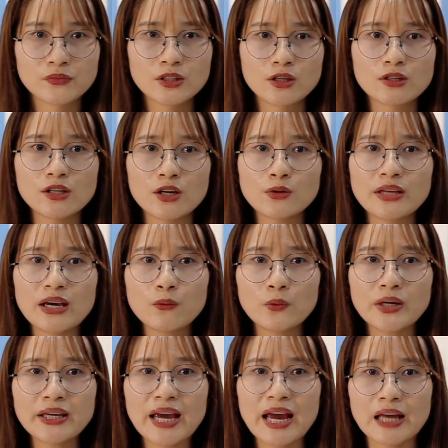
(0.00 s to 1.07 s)
so that
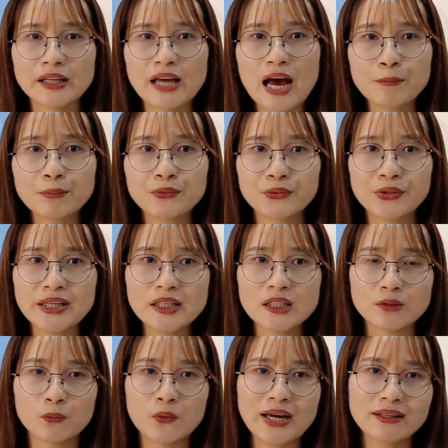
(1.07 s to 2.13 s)
we can upgrade
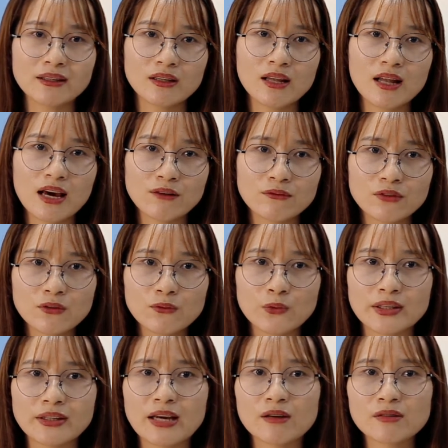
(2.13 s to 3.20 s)
the wedding level
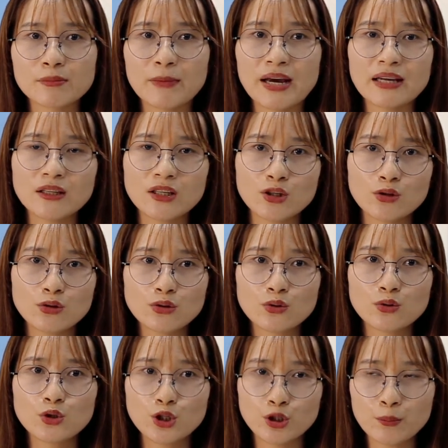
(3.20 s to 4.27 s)
without spending
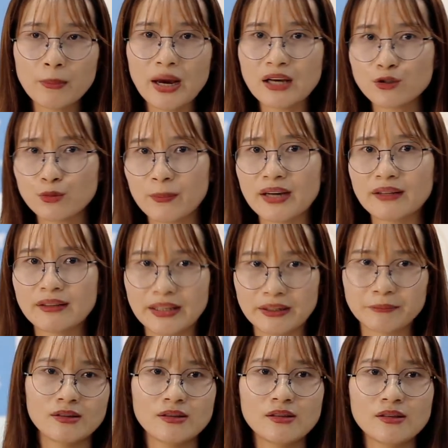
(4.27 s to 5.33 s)
too much money.
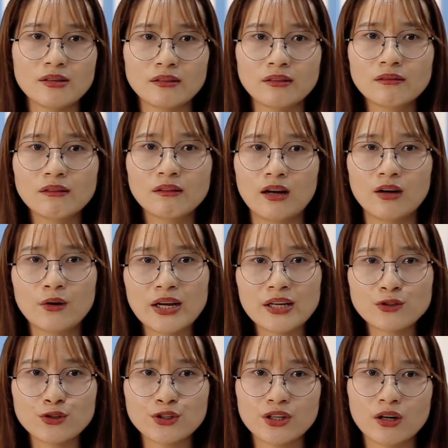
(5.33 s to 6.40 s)
The third,
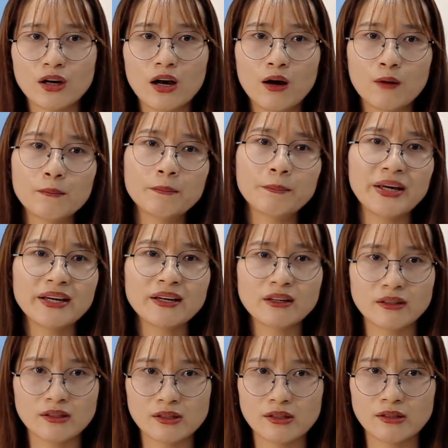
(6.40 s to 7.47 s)
arrange your own bakers.